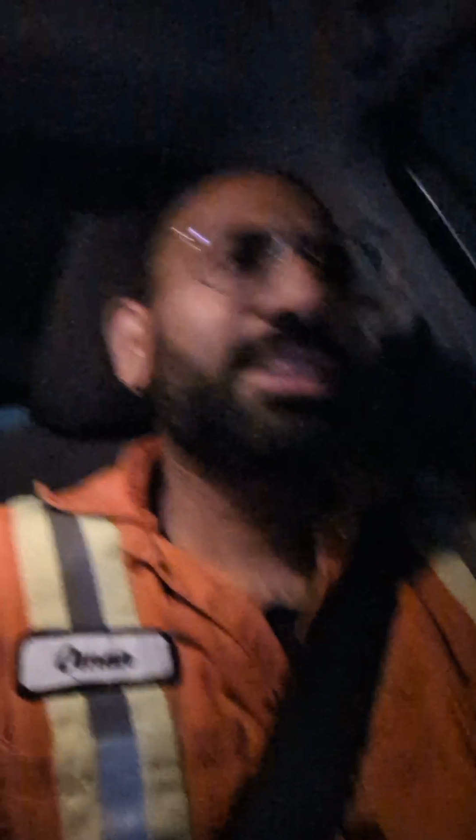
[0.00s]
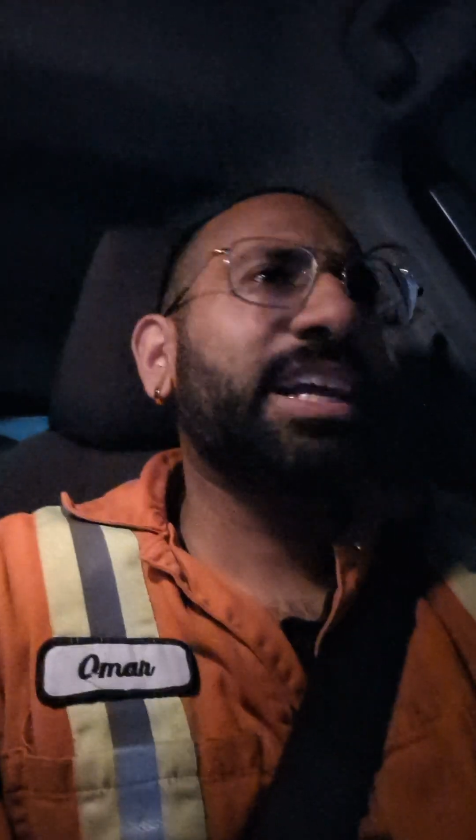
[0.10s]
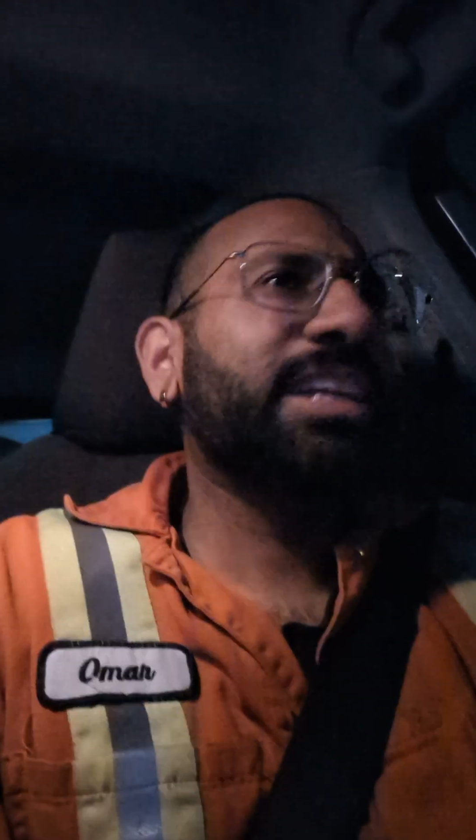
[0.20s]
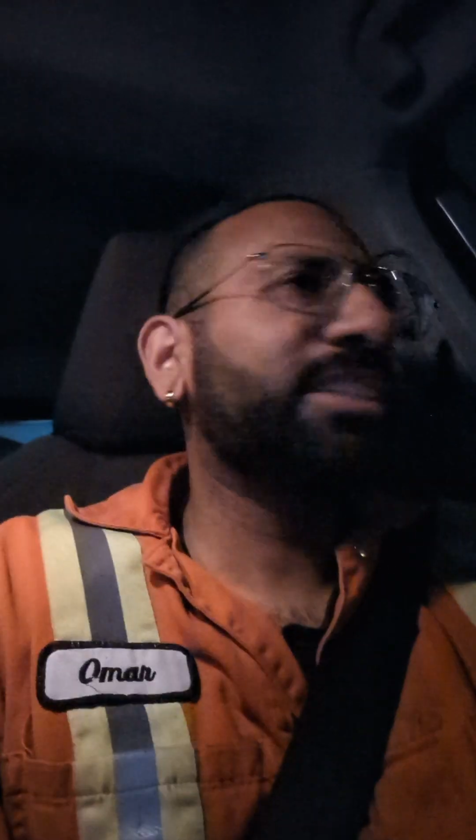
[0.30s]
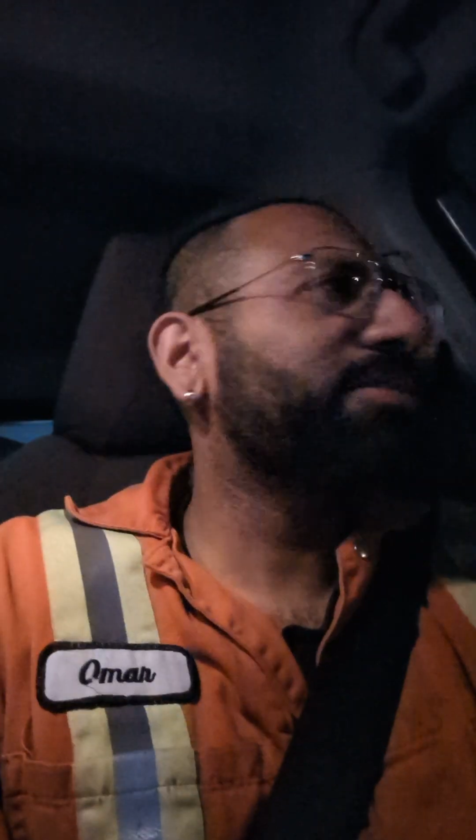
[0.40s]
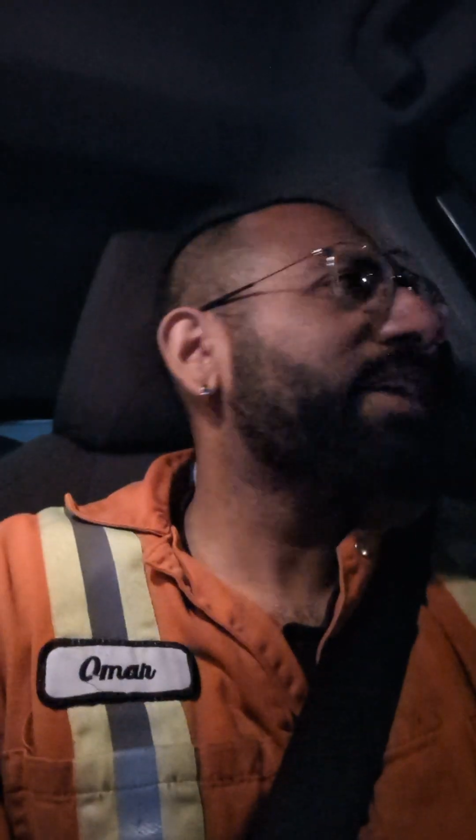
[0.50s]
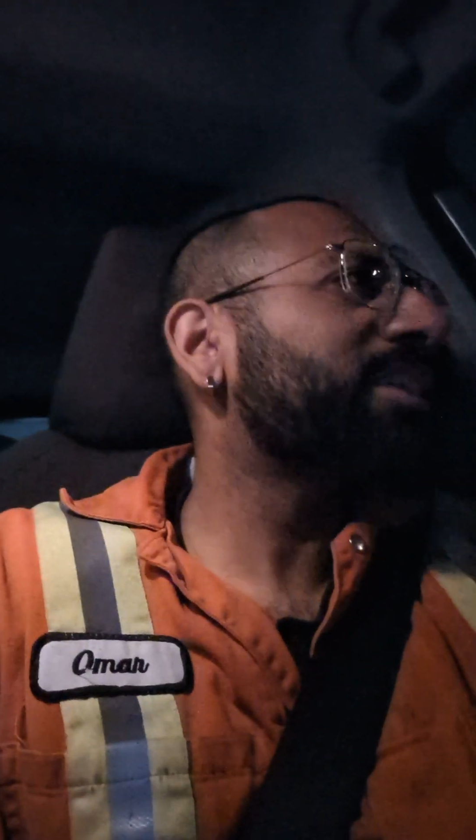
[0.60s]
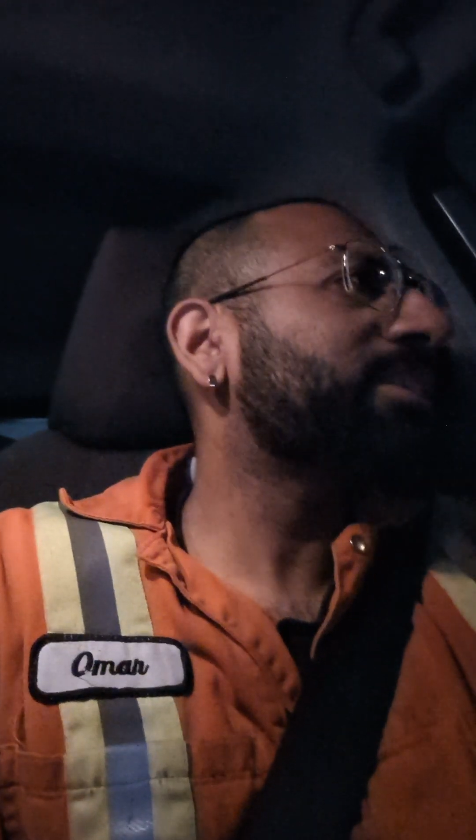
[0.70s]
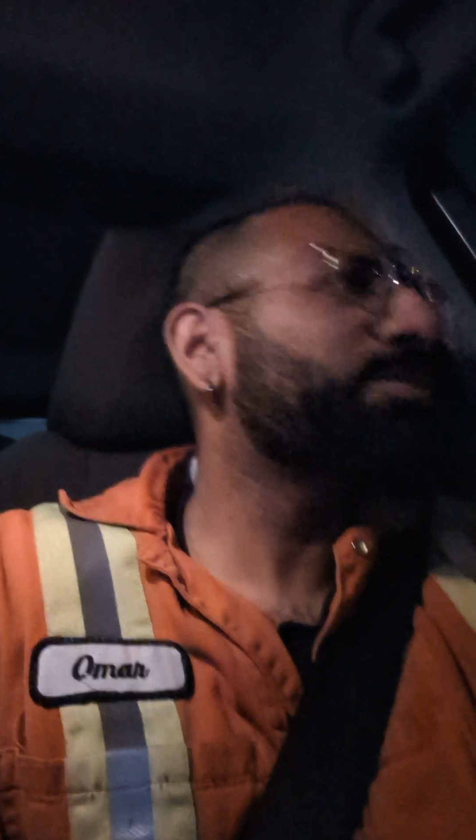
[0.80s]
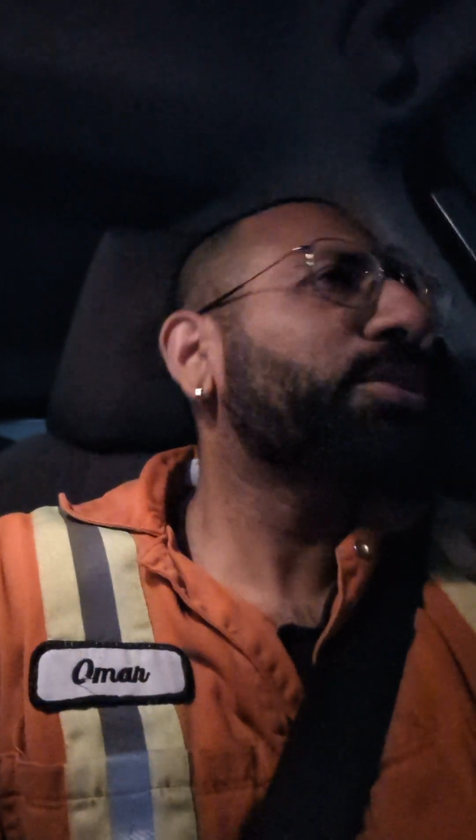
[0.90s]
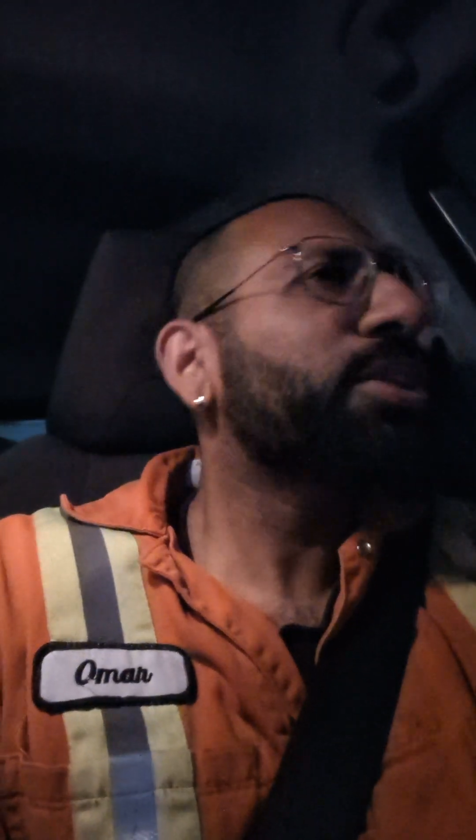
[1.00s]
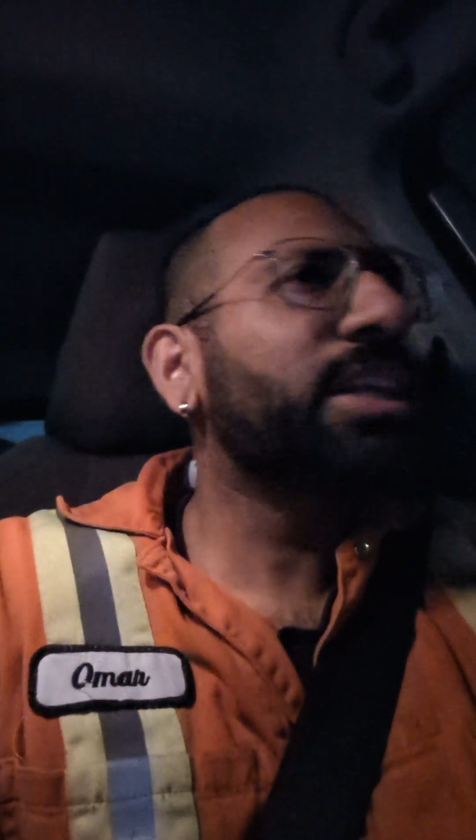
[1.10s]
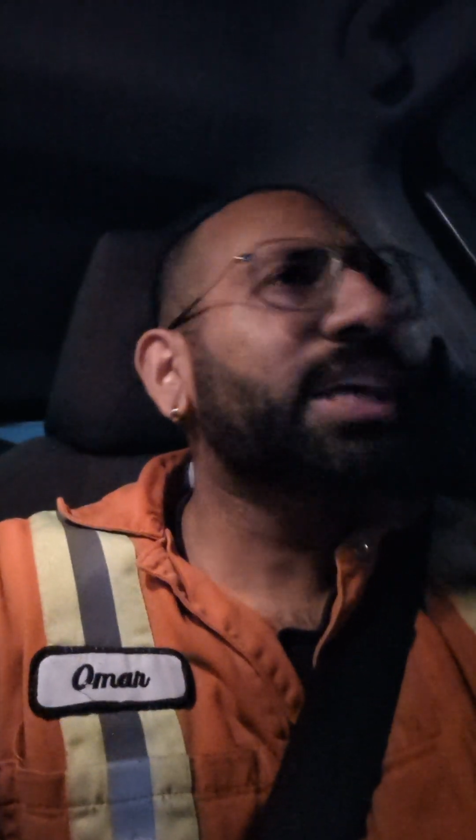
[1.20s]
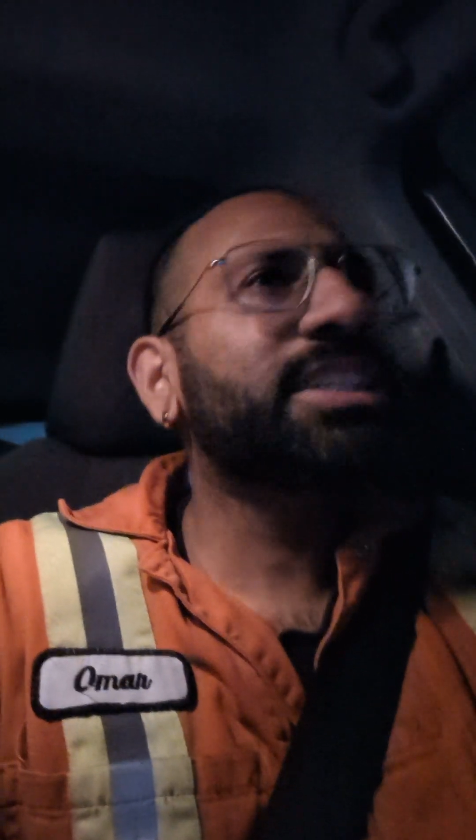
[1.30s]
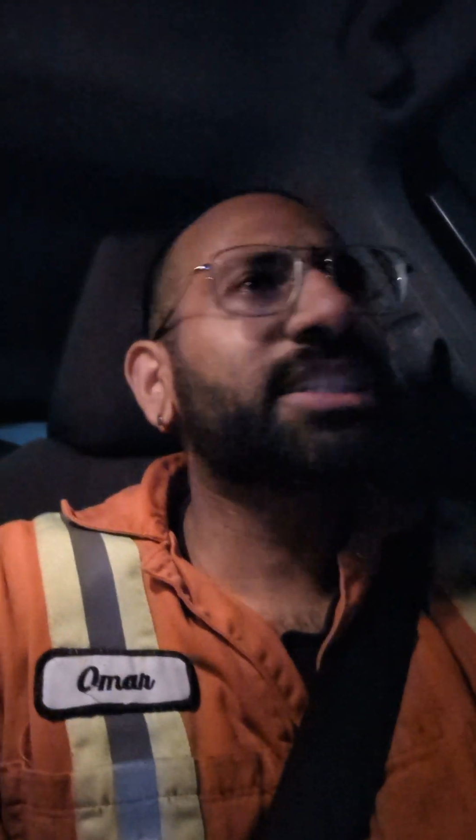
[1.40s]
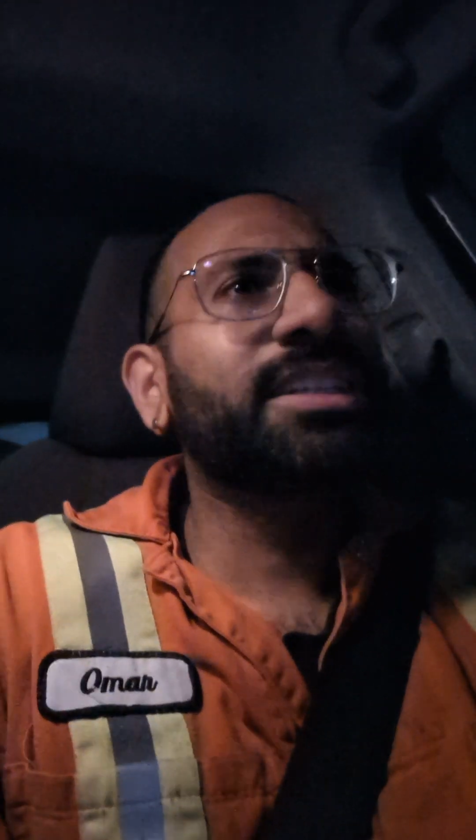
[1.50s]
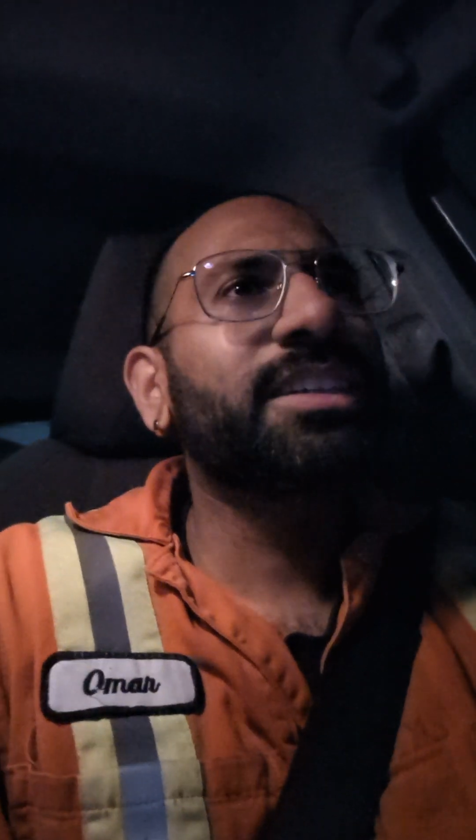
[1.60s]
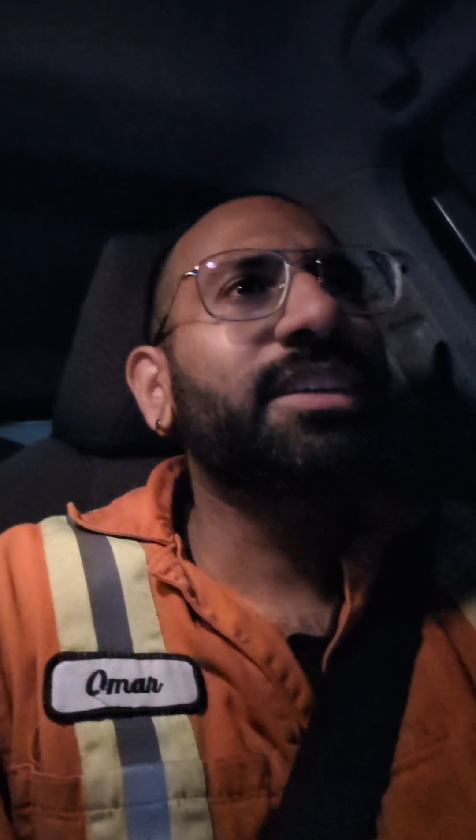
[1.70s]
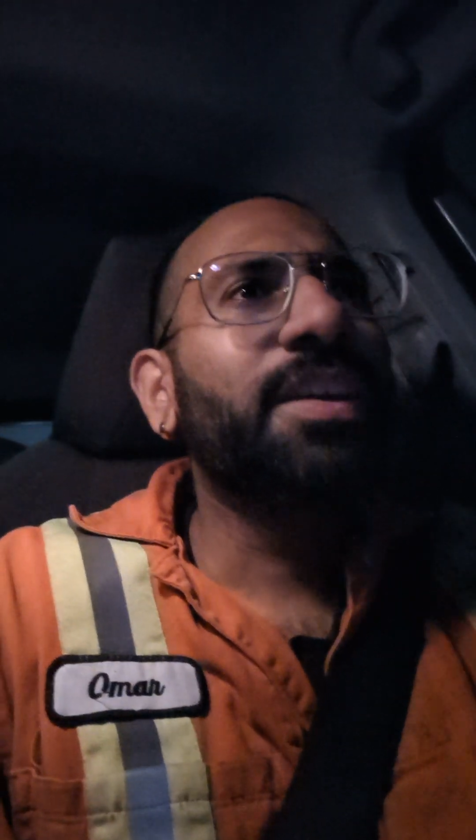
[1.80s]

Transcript: like his vast book collection.